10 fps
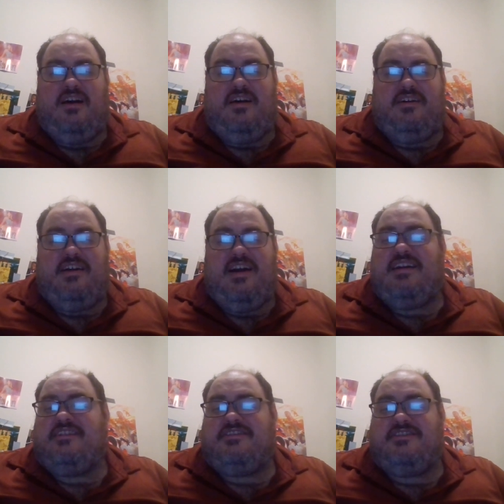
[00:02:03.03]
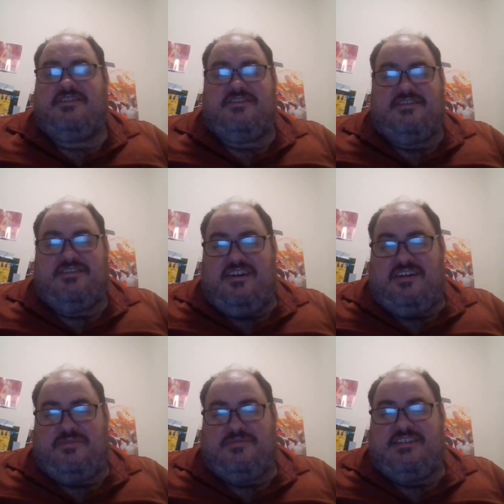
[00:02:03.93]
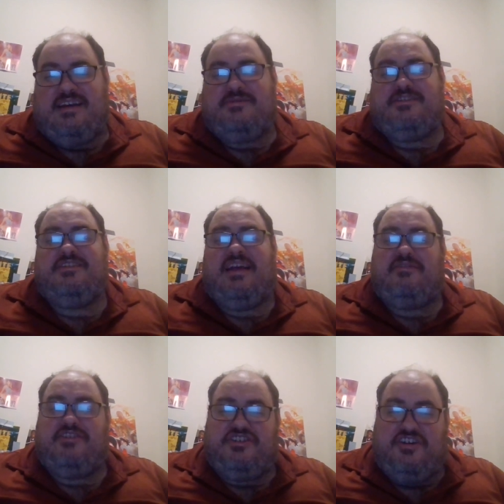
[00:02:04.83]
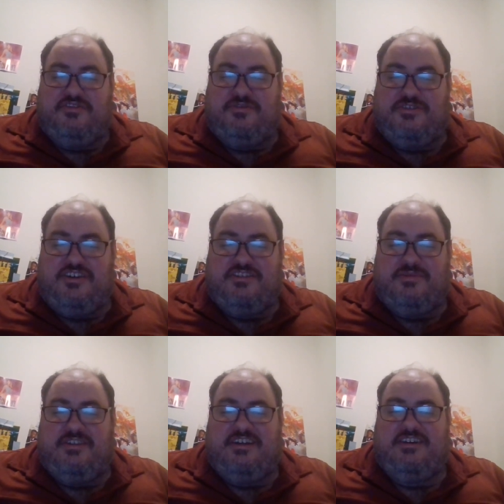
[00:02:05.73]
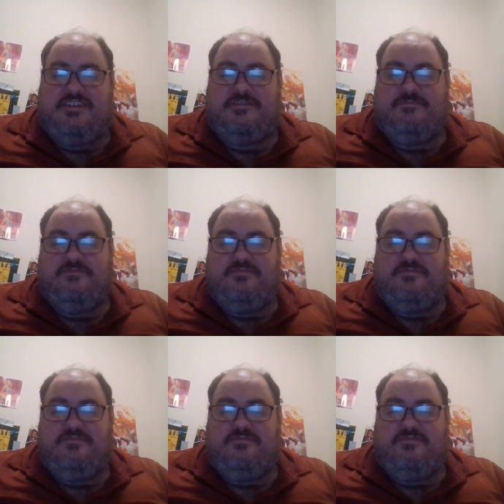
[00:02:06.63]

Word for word: Uh, Angus um, Sampson, Nathan Jones was also in this.